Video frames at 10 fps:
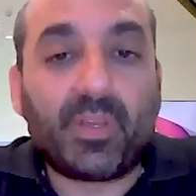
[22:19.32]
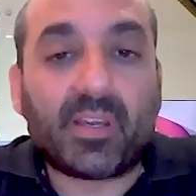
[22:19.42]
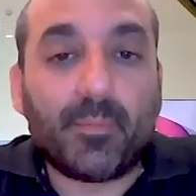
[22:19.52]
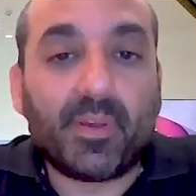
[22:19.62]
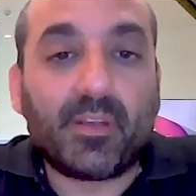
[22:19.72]
we
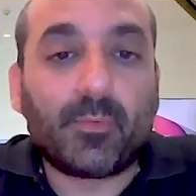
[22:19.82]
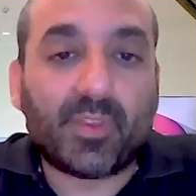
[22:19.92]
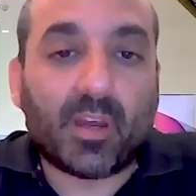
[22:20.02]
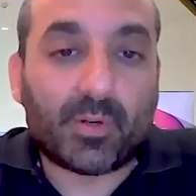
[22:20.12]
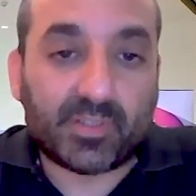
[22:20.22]
come in
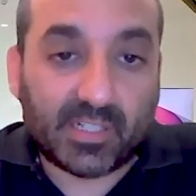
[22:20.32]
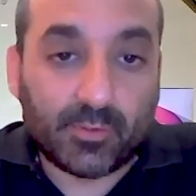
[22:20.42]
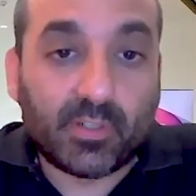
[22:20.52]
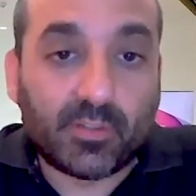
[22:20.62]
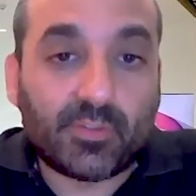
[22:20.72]
with our
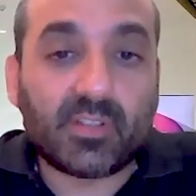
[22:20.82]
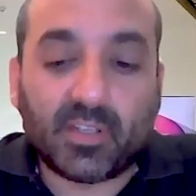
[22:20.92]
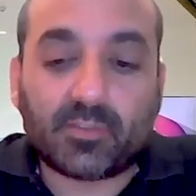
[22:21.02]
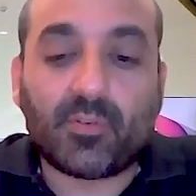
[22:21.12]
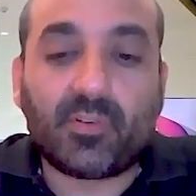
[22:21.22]
technology,
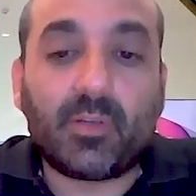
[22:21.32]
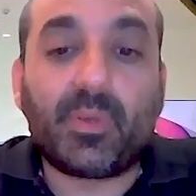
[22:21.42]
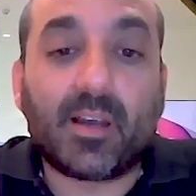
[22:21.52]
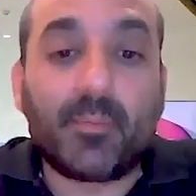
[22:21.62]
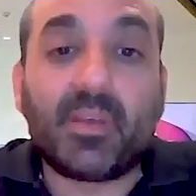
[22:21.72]
not only
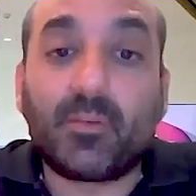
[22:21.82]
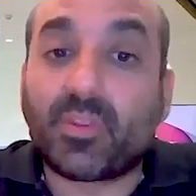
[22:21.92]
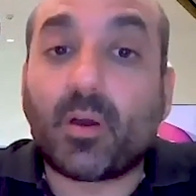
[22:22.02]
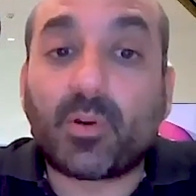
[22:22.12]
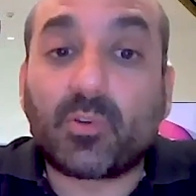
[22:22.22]
we come in
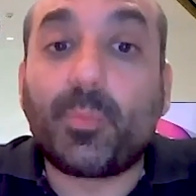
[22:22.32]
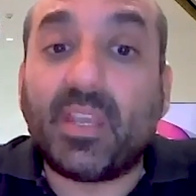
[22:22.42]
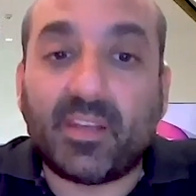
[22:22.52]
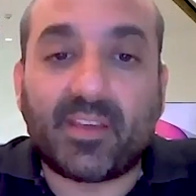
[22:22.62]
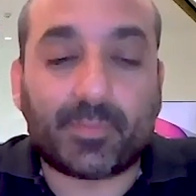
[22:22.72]
with our
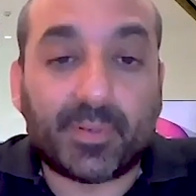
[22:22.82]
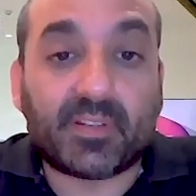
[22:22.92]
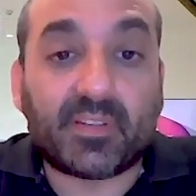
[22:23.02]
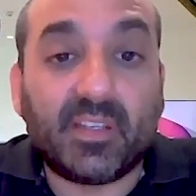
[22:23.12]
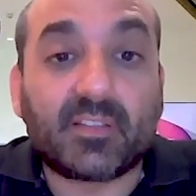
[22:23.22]
domain
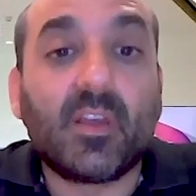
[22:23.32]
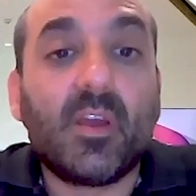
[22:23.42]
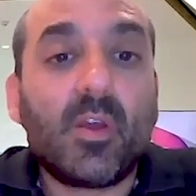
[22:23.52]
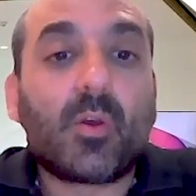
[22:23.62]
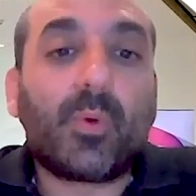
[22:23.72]
expertise,
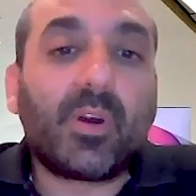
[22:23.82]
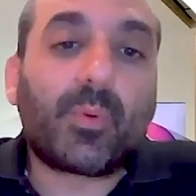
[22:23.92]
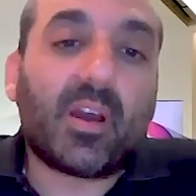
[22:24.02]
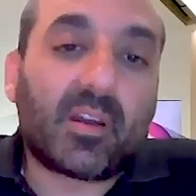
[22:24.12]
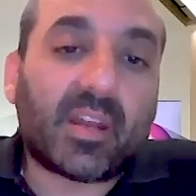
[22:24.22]
where
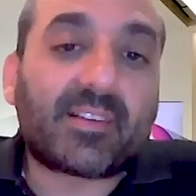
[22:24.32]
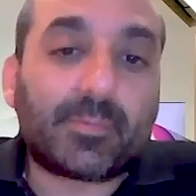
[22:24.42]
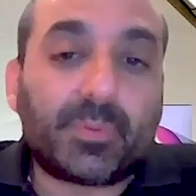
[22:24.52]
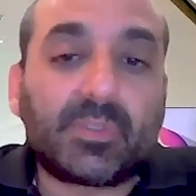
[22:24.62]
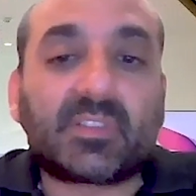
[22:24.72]
we are
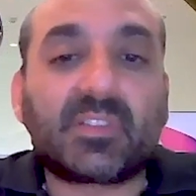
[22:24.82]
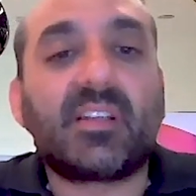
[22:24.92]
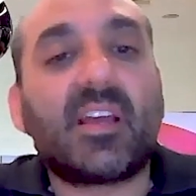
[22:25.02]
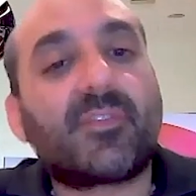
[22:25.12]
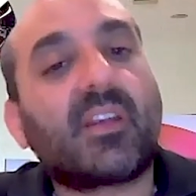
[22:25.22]
experts
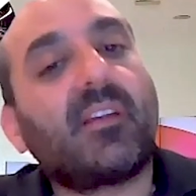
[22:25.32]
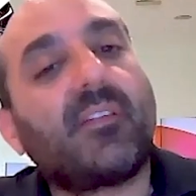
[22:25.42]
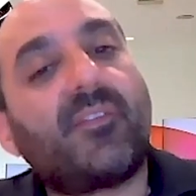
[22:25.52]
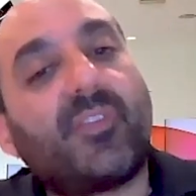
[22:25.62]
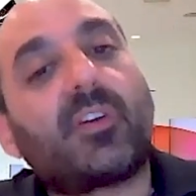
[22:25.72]
in
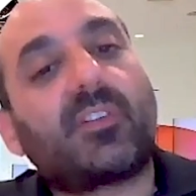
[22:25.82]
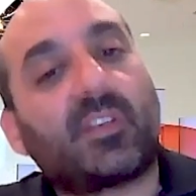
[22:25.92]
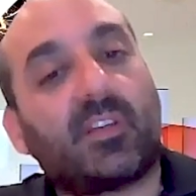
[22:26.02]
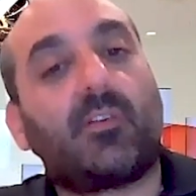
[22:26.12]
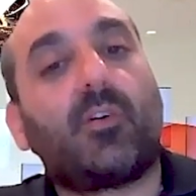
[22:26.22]
every
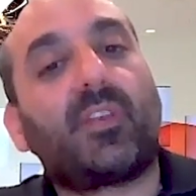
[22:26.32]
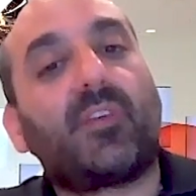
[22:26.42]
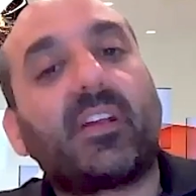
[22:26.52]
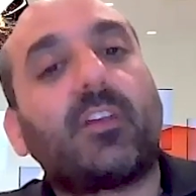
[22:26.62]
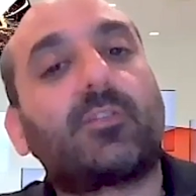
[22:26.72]
vertical of the
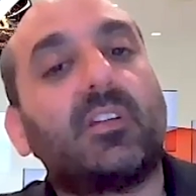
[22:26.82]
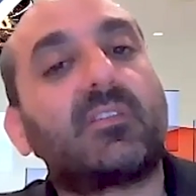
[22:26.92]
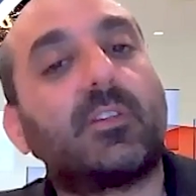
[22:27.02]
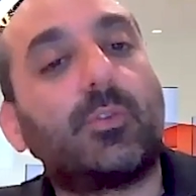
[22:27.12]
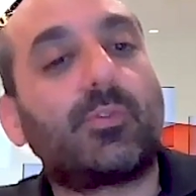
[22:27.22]
financial
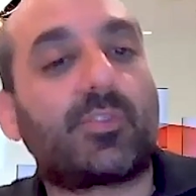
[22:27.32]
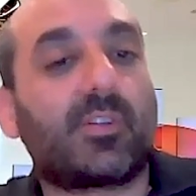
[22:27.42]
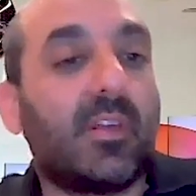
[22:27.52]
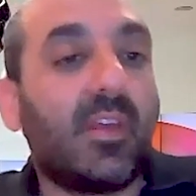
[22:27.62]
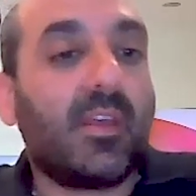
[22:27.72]

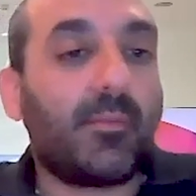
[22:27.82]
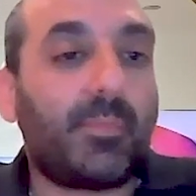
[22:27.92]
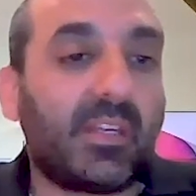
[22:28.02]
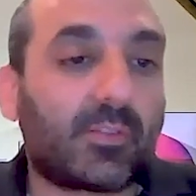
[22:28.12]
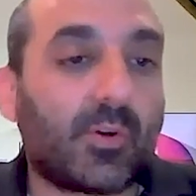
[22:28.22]
institution,
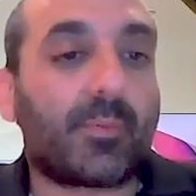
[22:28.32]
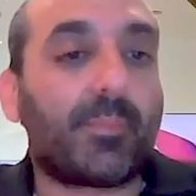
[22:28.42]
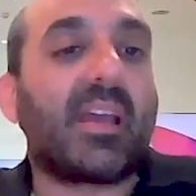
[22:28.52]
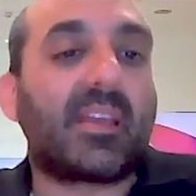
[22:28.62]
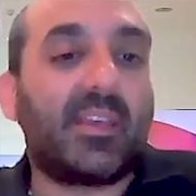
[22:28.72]
be it core
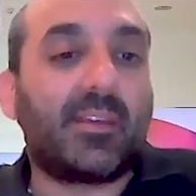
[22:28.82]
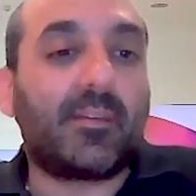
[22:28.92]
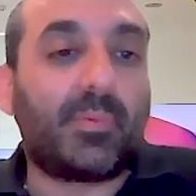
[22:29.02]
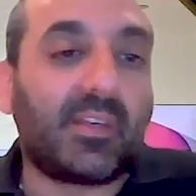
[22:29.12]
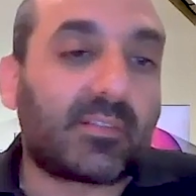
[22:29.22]
banking,
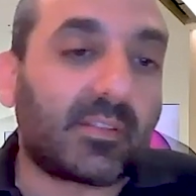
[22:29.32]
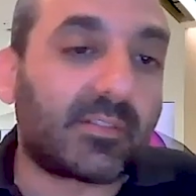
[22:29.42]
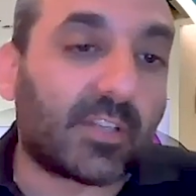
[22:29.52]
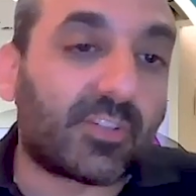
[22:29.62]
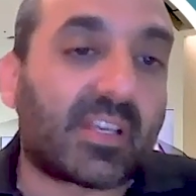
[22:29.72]
be it
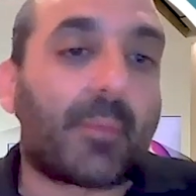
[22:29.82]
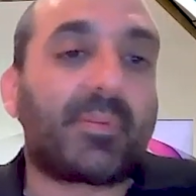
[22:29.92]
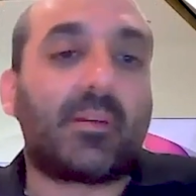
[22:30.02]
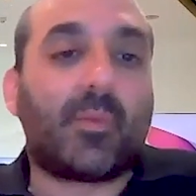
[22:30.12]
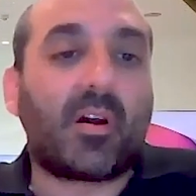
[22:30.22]
treasury
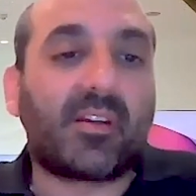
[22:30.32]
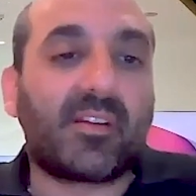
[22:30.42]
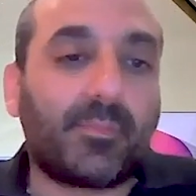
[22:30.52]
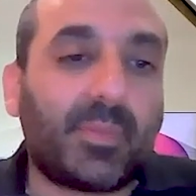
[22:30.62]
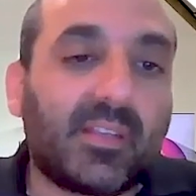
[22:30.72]
capital
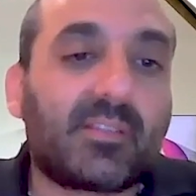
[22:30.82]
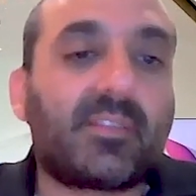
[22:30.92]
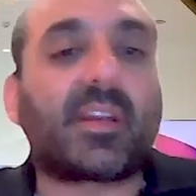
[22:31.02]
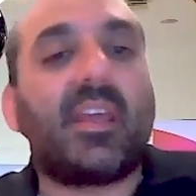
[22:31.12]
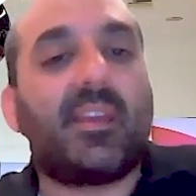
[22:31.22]
markets, be it
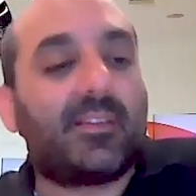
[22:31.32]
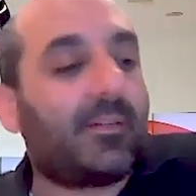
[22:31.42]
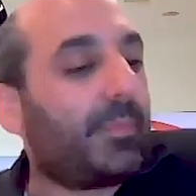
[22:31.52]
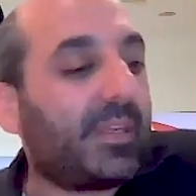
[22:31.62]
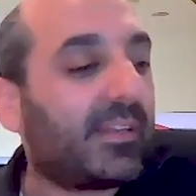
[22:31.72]

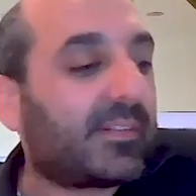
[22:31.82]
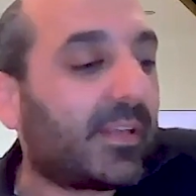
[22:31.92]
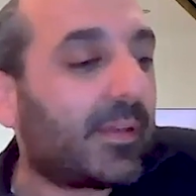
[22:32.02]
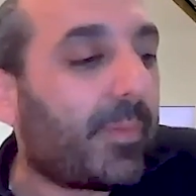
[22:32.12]
trade, be it